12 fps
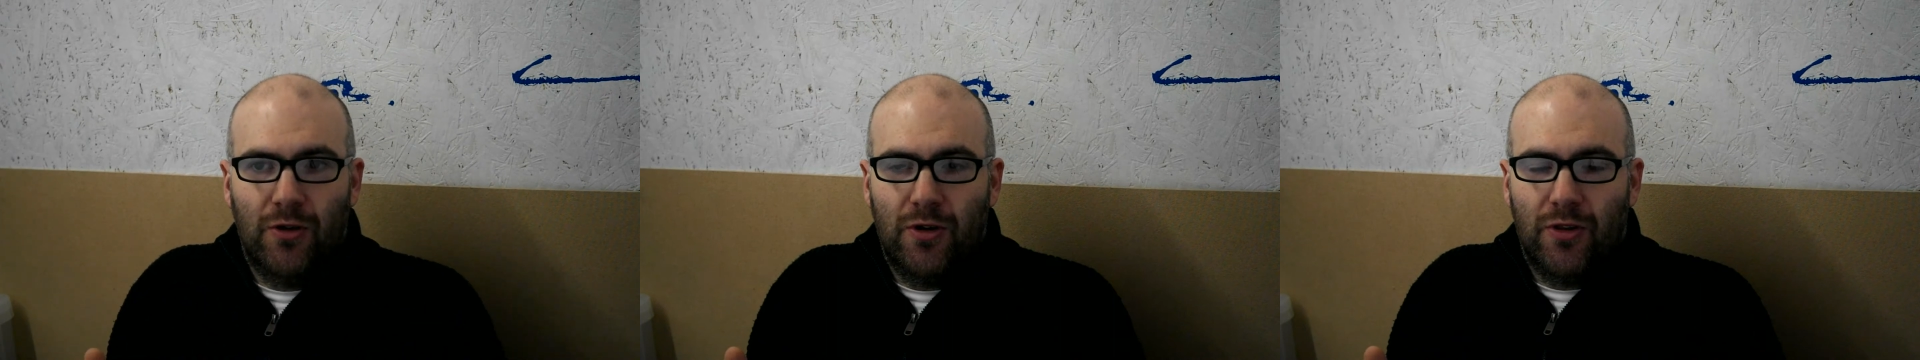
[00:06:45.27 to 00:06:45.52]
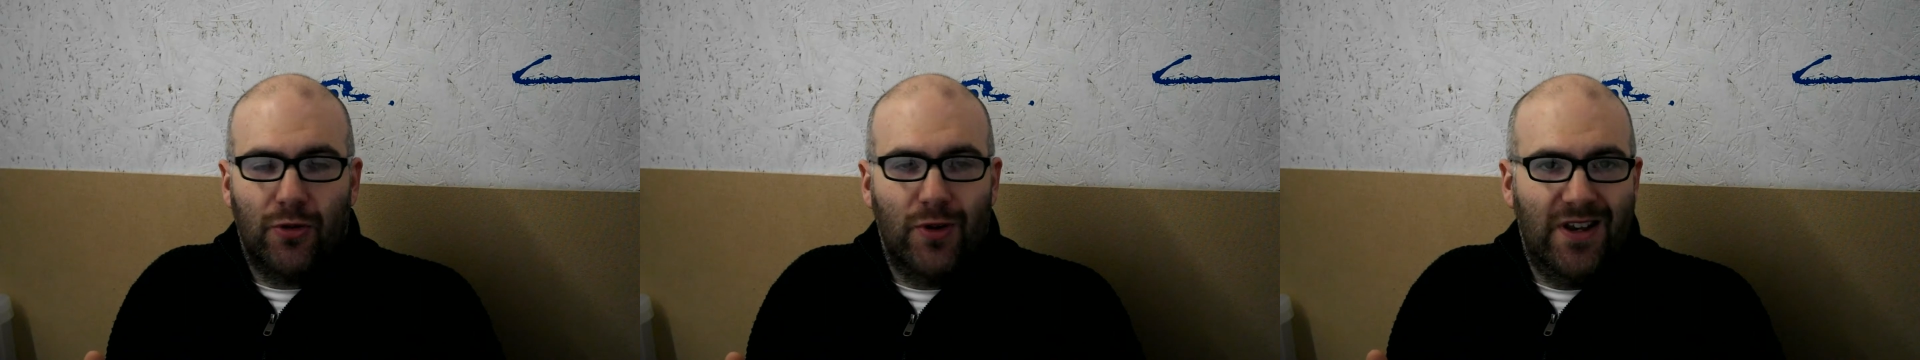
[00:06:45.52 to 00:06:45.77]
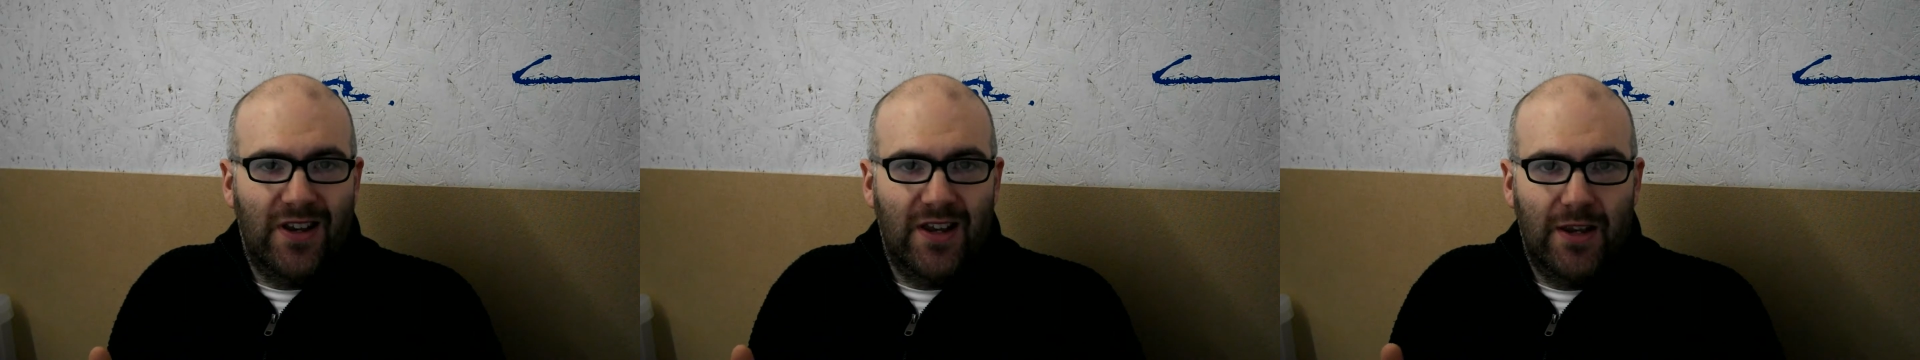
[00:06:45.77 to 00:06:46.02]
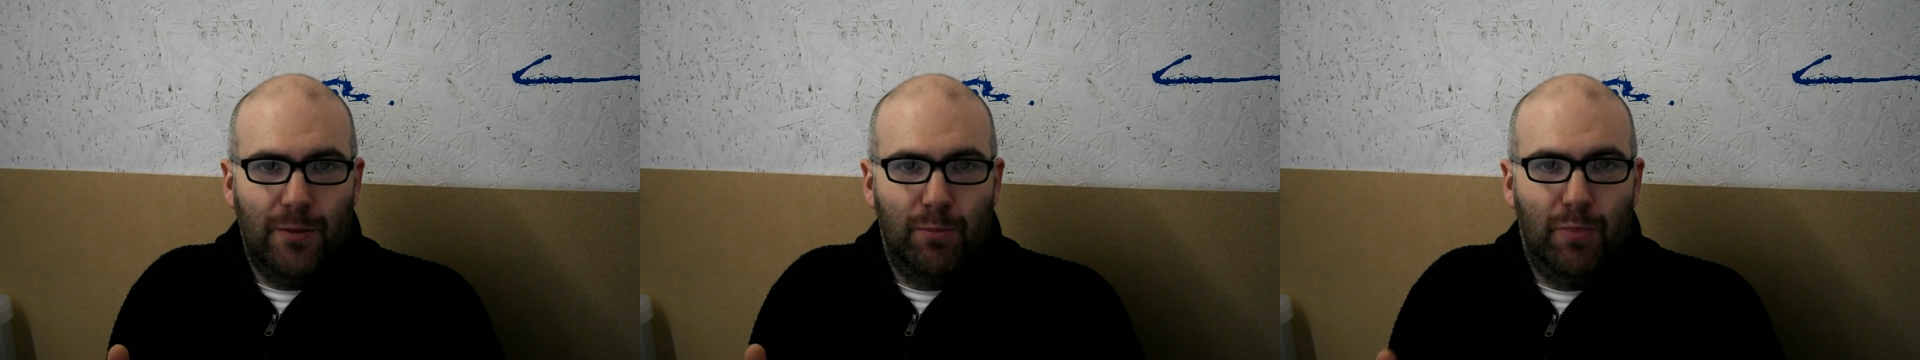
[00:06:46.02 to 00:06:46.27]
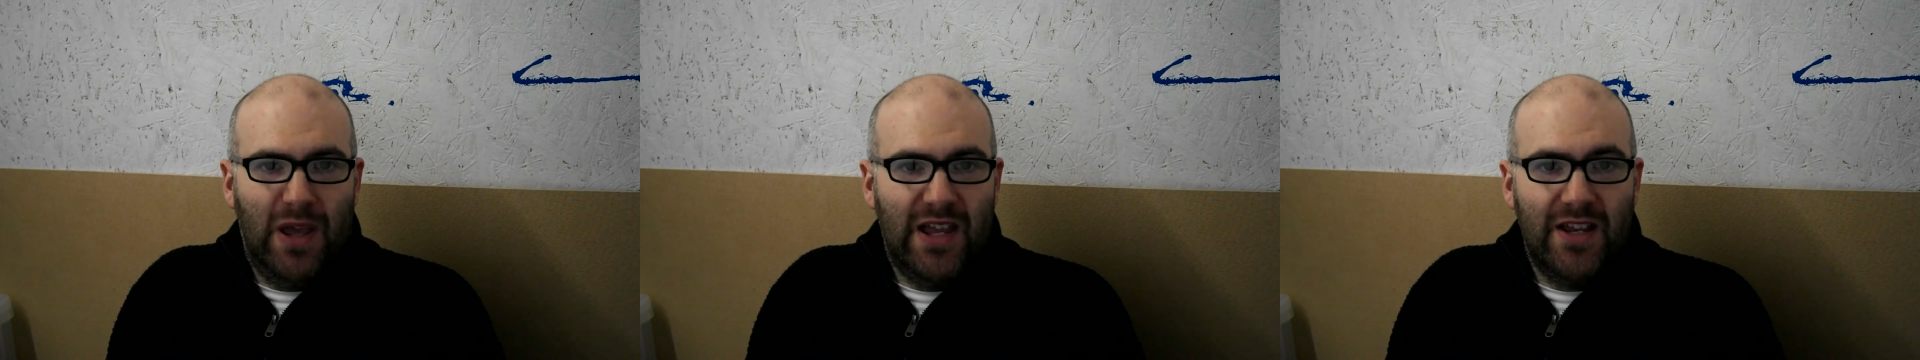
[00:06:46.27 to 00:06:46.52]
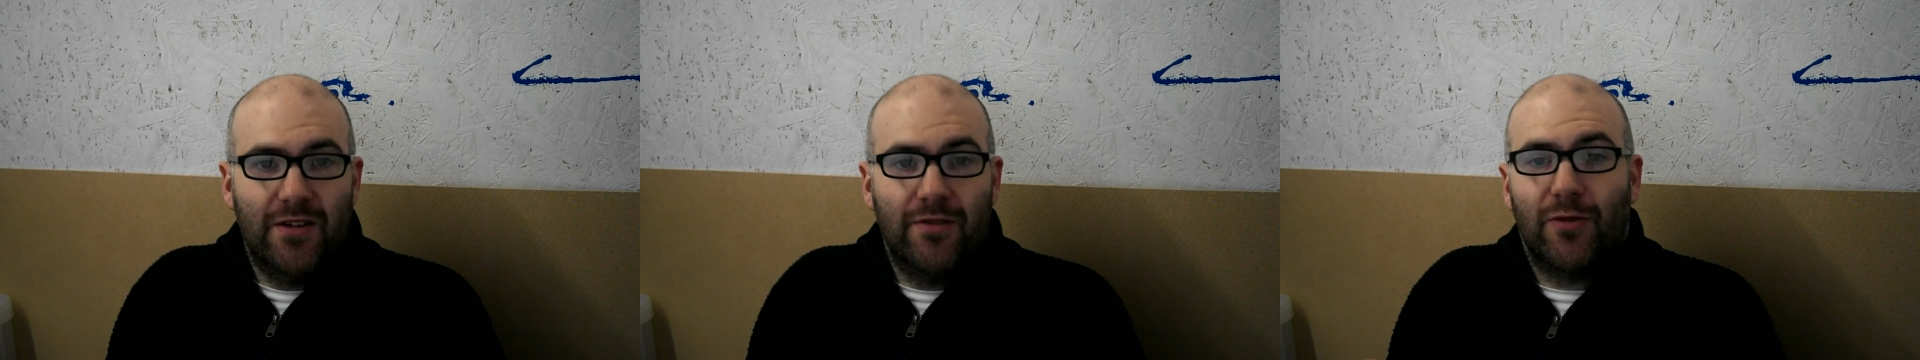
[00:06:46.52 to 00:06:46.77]
3D
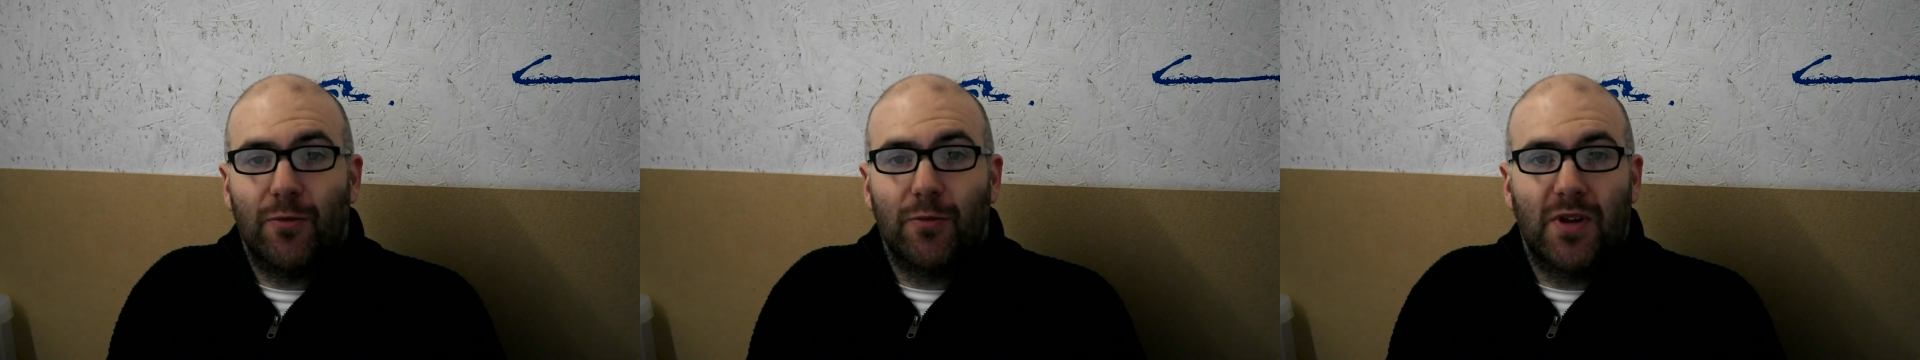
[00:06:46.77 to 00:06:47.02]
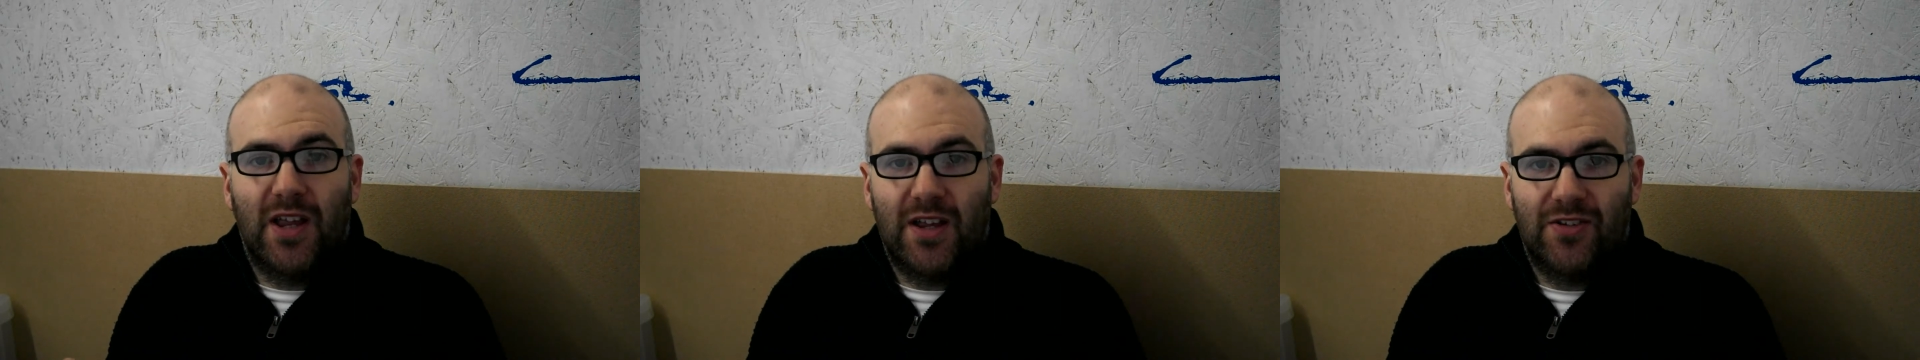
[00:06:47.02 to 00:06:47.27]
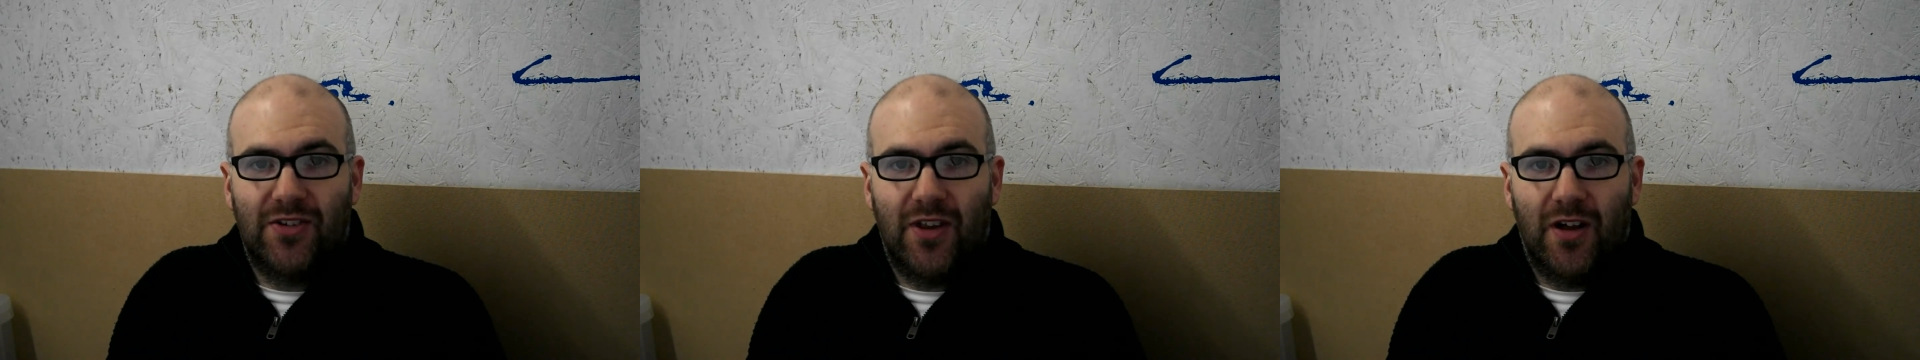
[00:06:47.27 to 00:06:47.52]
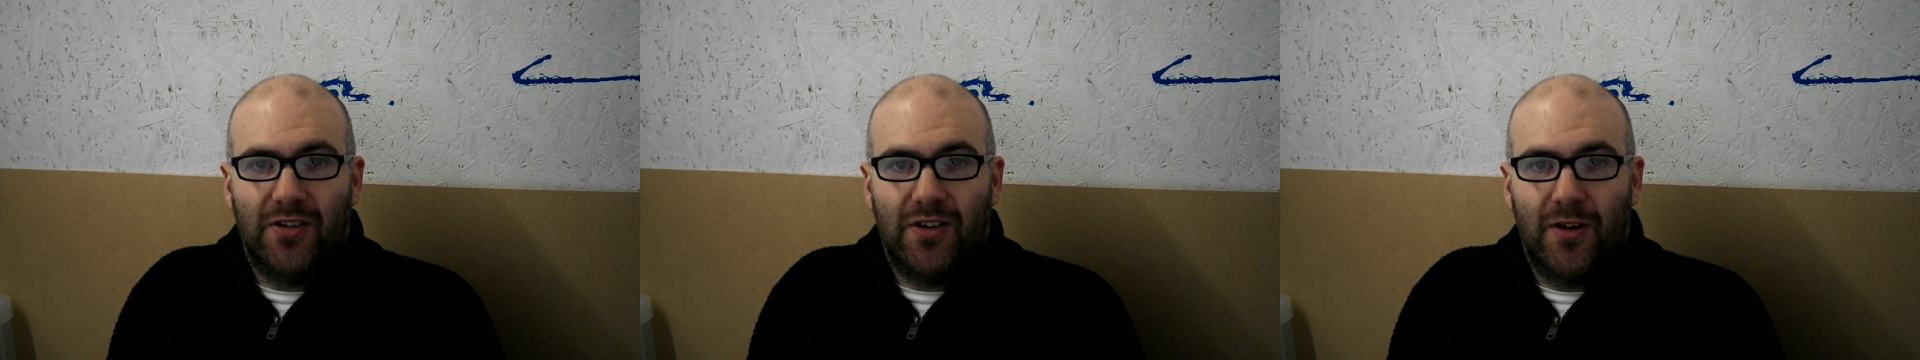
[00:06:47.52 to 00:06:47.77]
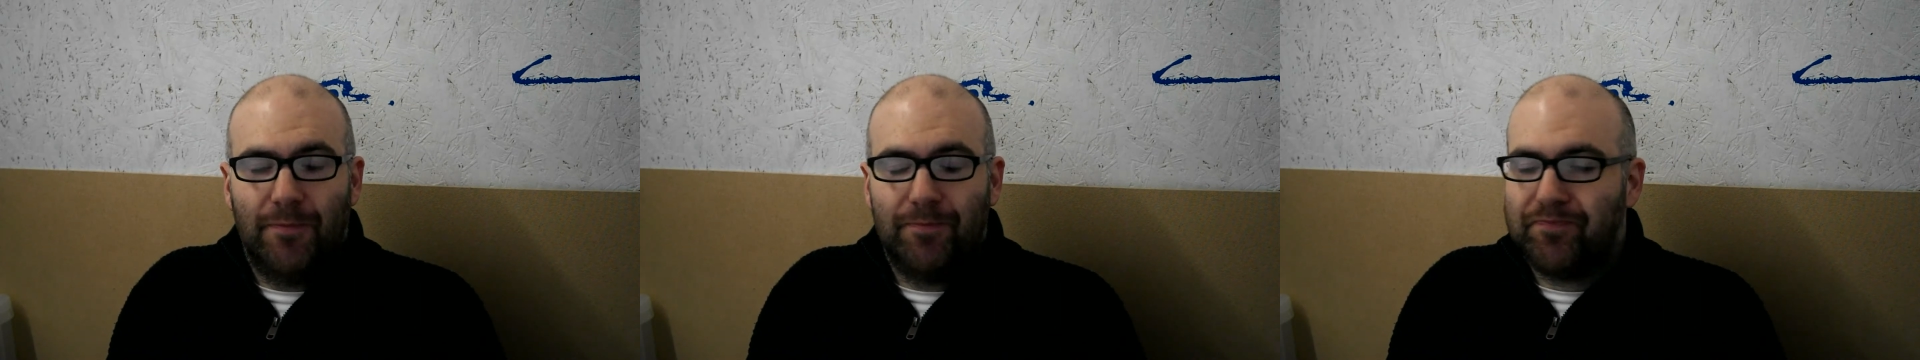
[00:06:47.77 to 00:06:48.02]
beam from Kickstarter.